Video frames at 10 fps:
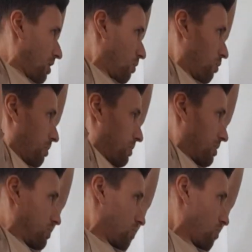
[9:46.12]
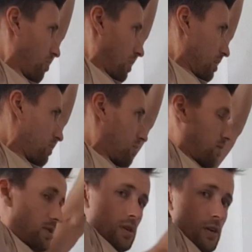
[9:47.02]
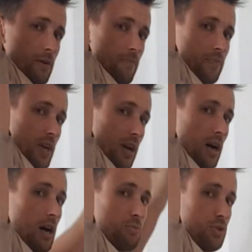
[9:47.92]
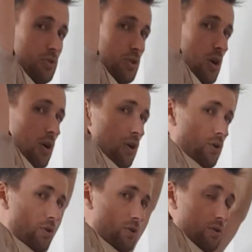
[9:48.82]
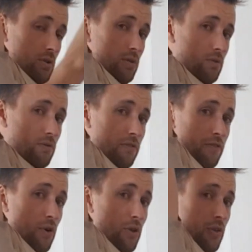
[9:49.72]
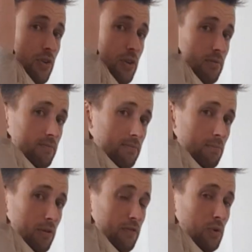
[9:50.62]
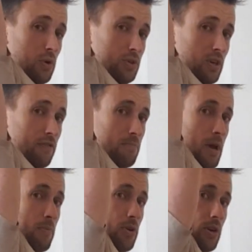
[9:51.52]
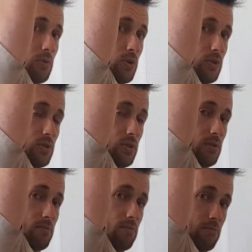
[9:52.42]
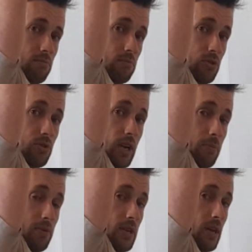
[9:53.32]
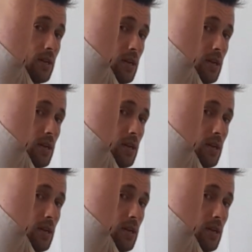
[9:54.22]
when we do this, that arm should go further than before. So from memory, it was straight up and down.